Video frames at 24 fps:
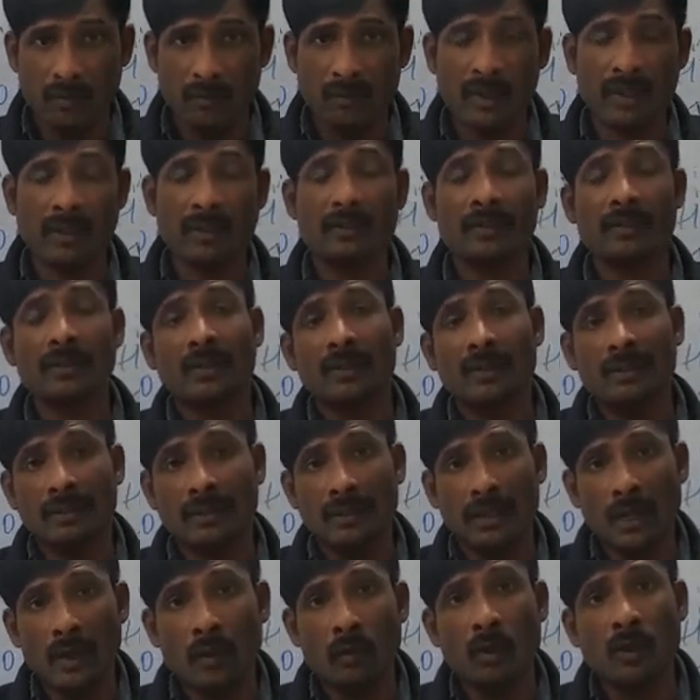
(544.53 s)
when
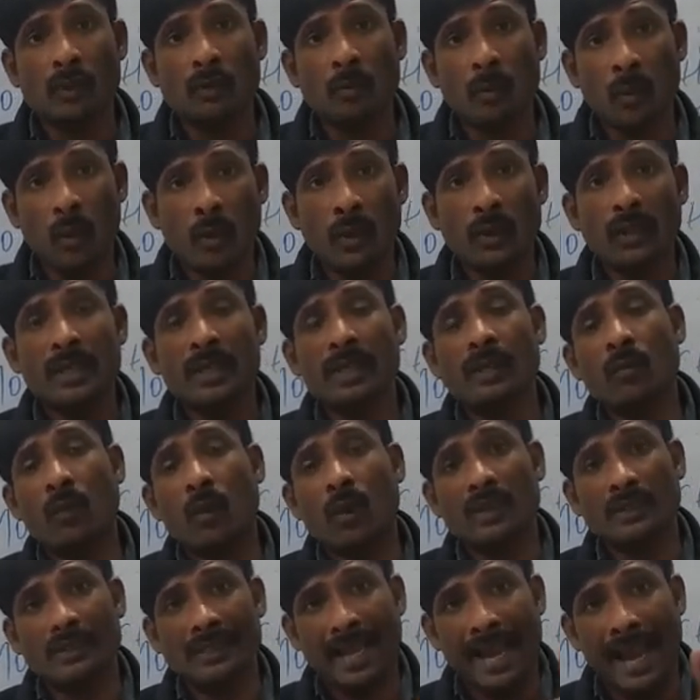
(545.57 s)
there was Bholi
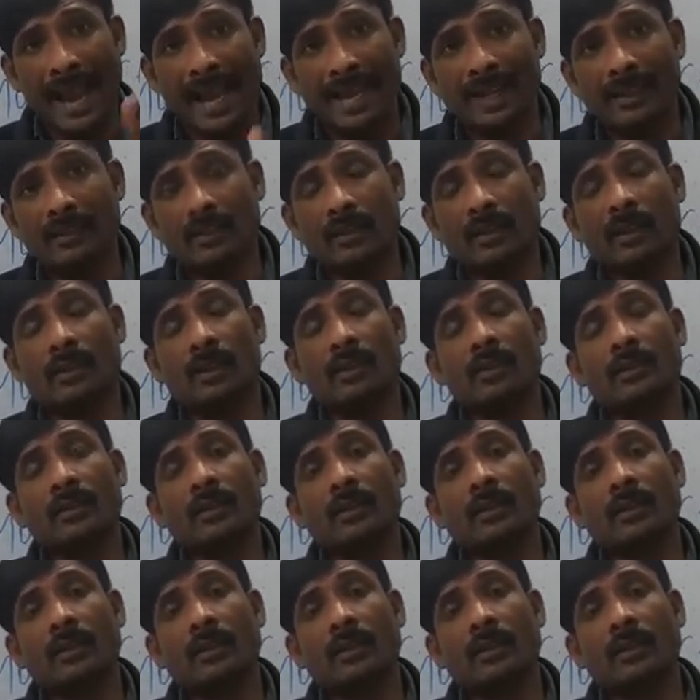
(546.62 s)
was at the